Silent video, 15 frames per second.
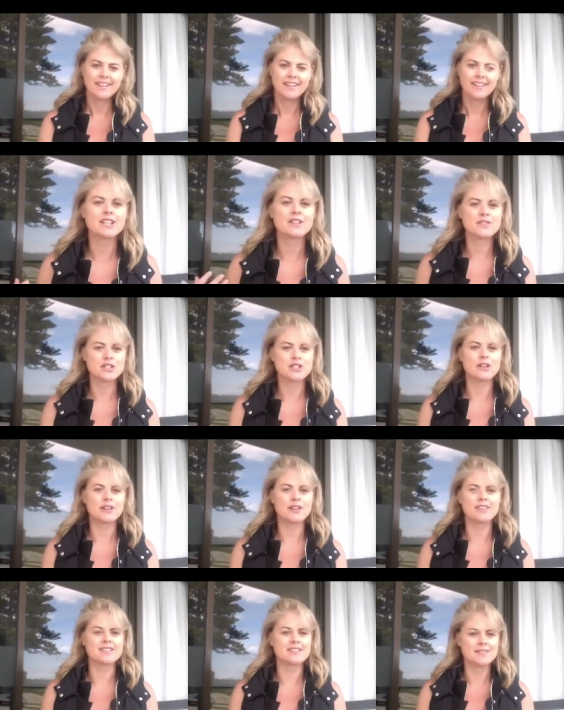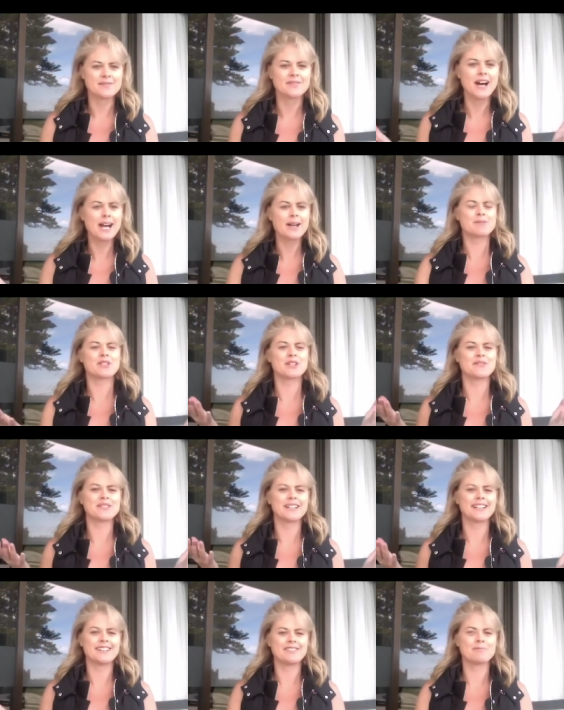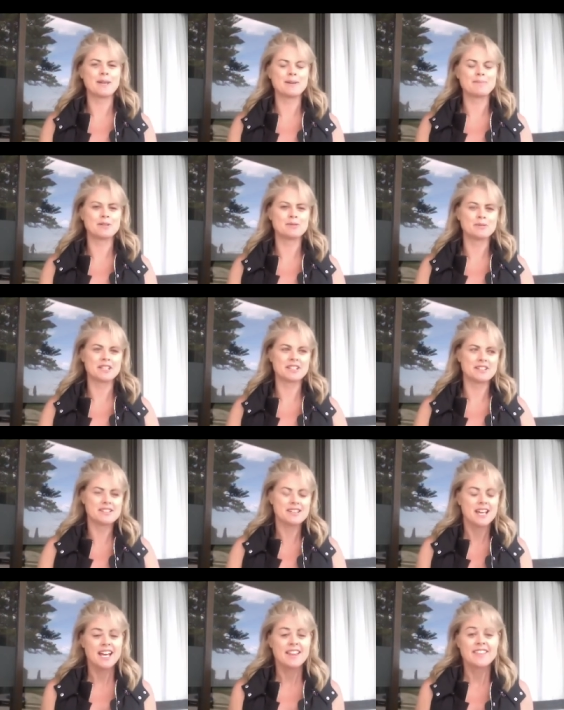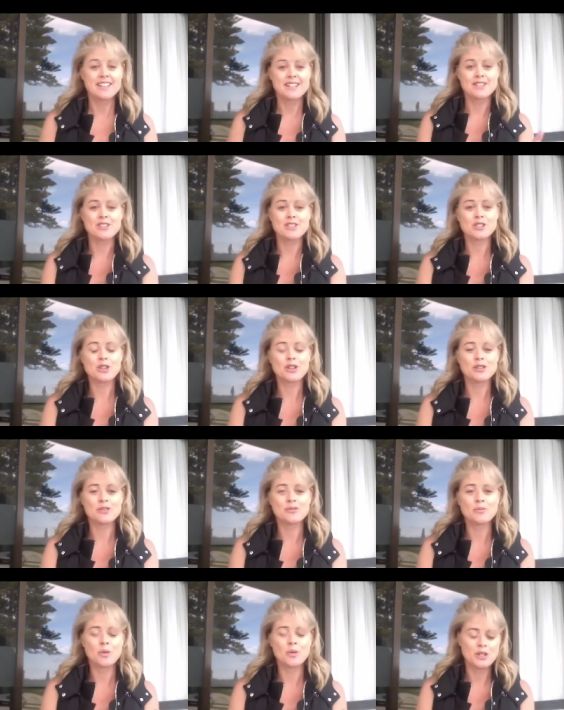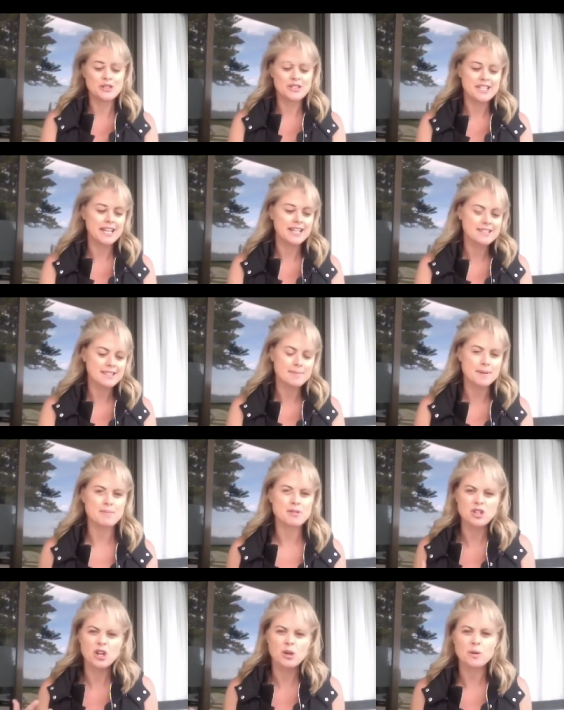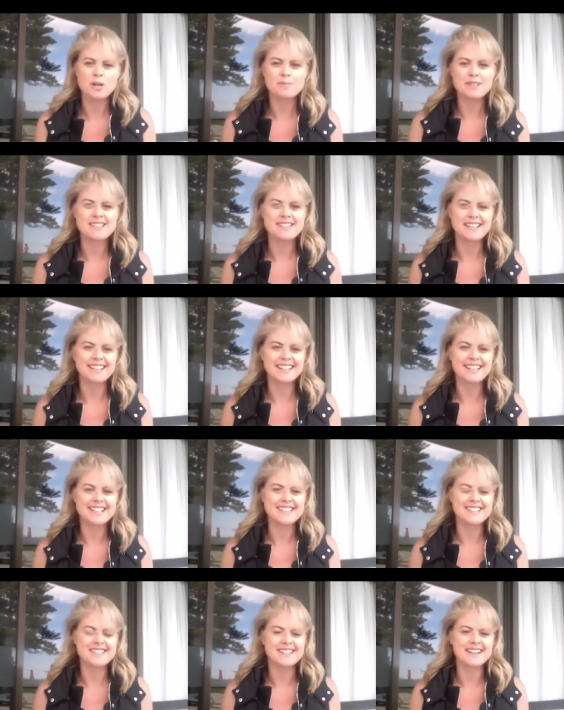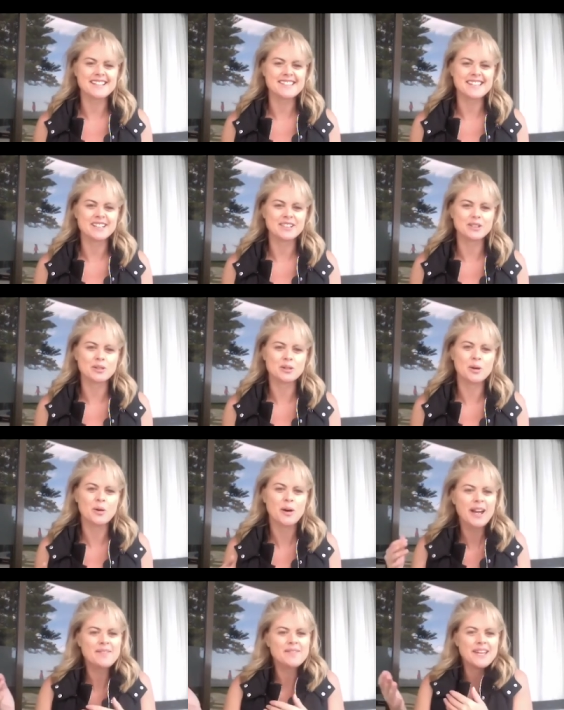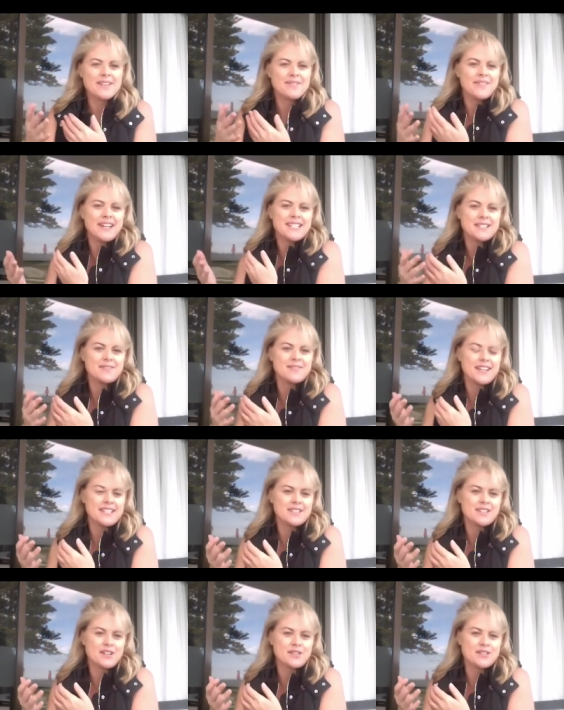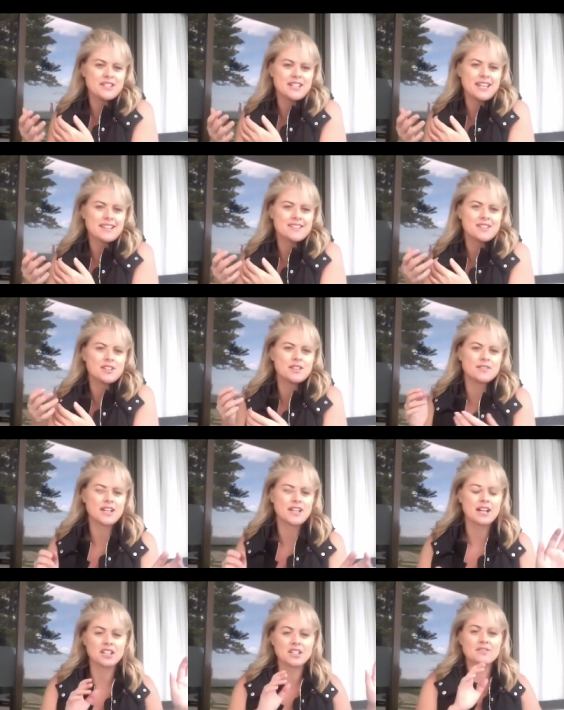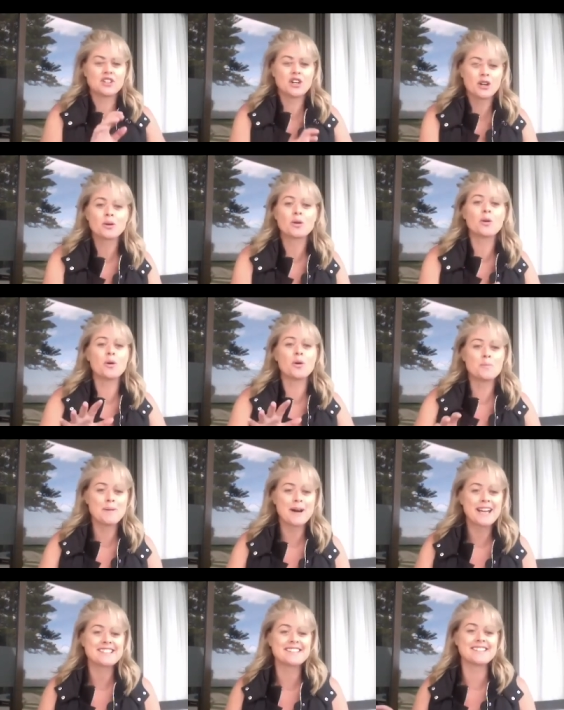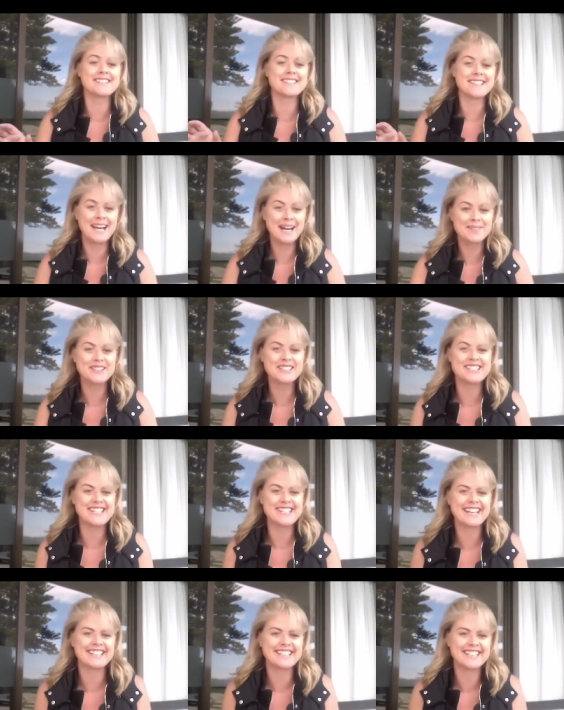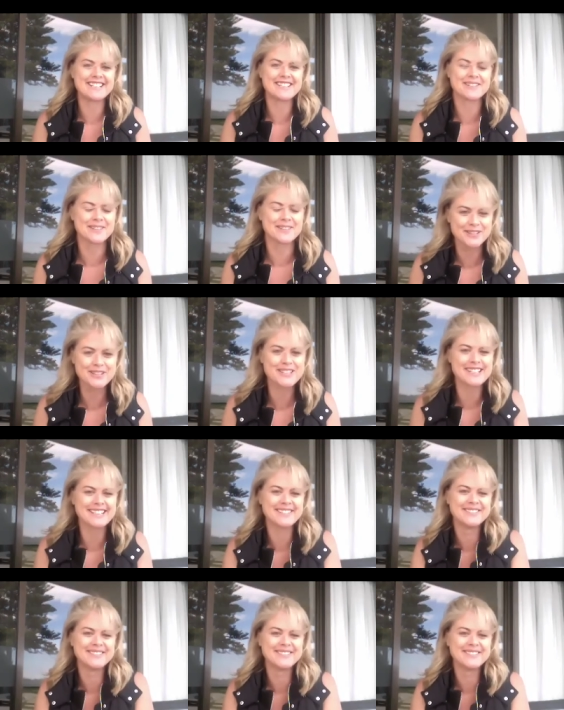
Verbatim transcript: I'm going doing this to vibe shift and lift people because that is true what you're saying. Some people don't want to be seen exercising or, or have that face to face contact. So you've you've got all bases covered, Sandy. It's awesome.